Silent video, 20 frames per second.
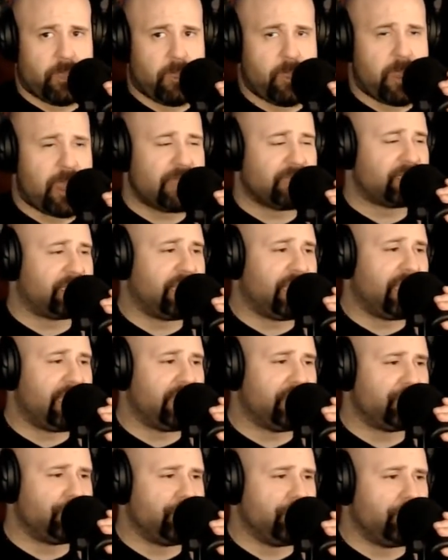And that's the
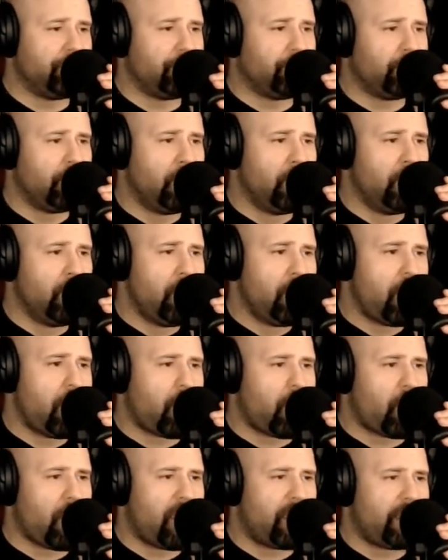issue,
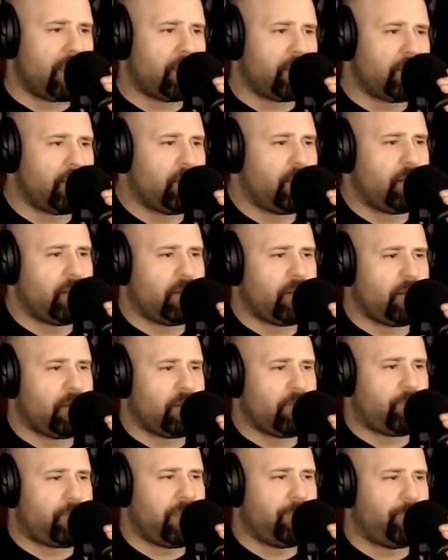all right?
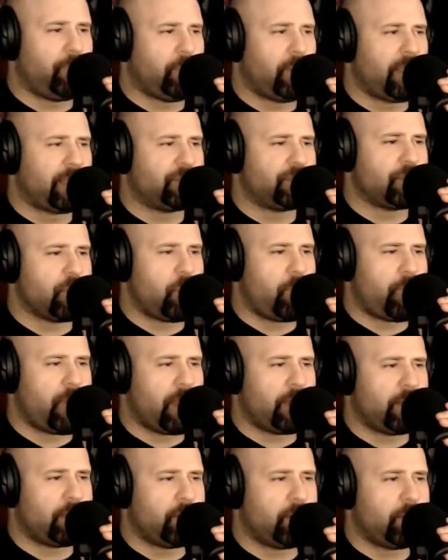People like Joe
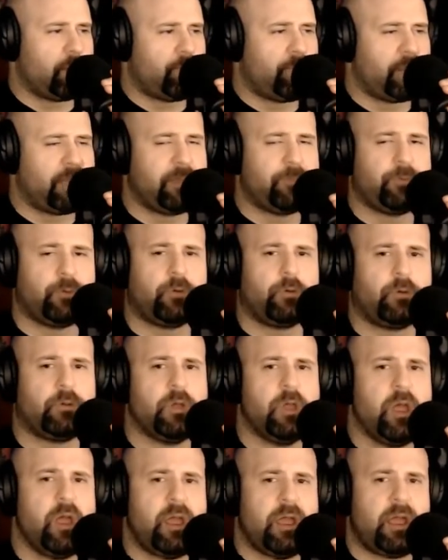Biden, people
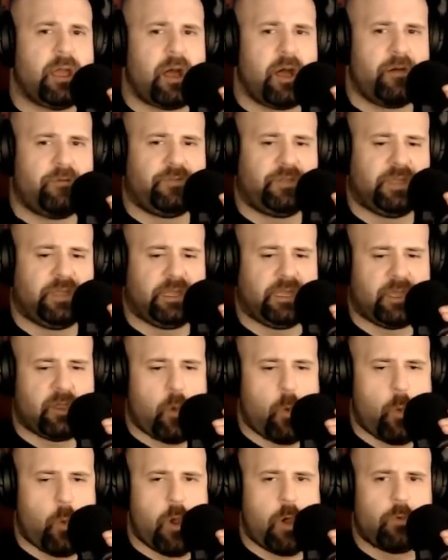of the
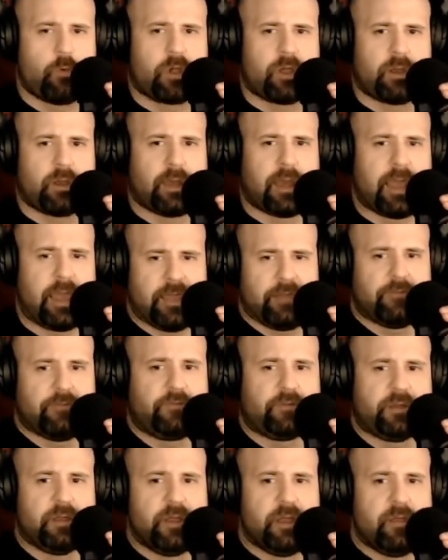woke
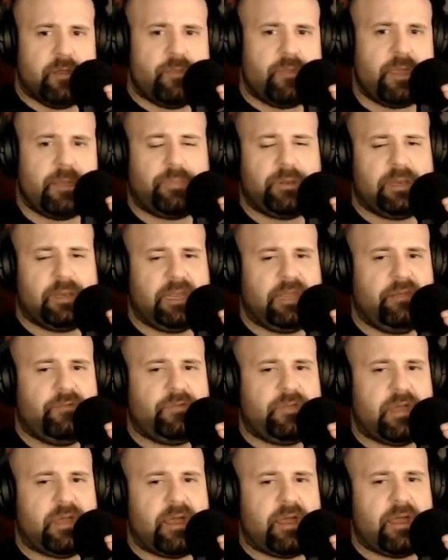left, they
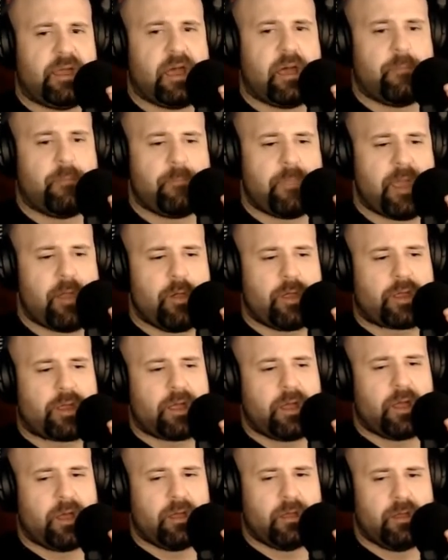believe that
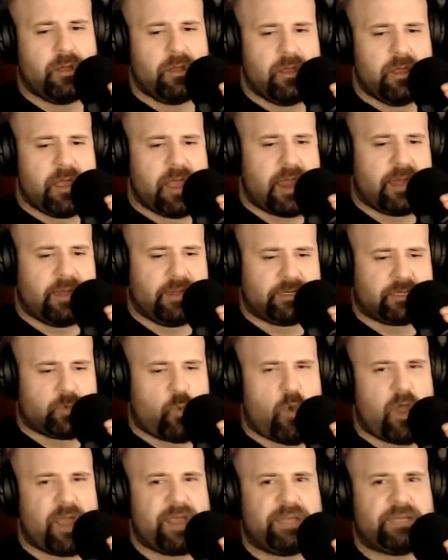America and its
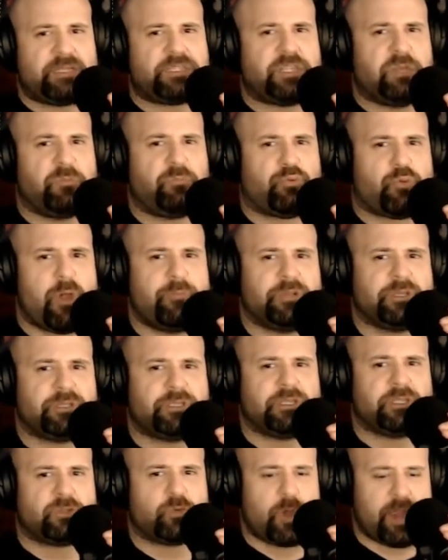white
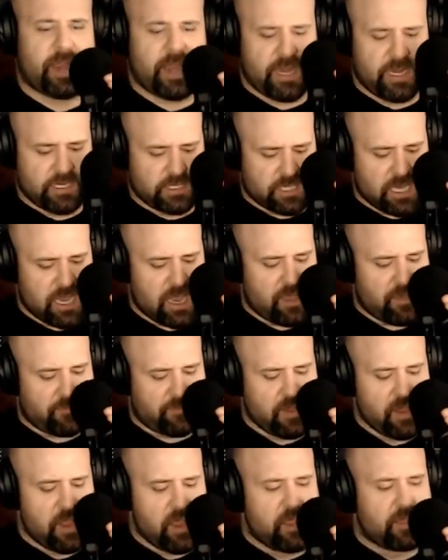supremacist ways
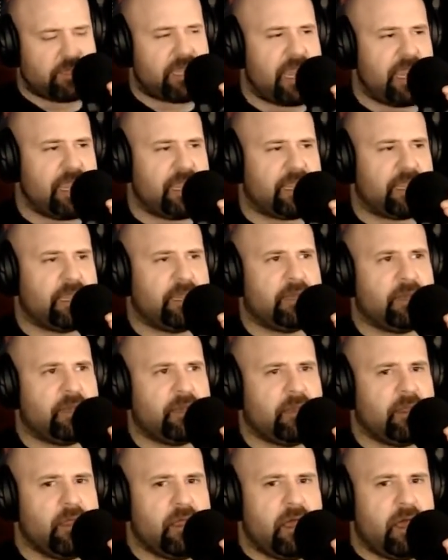have
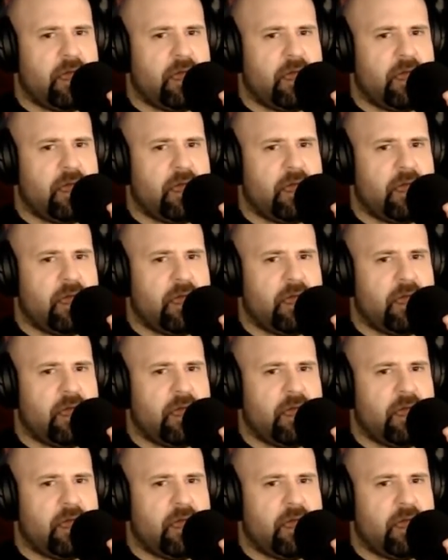taken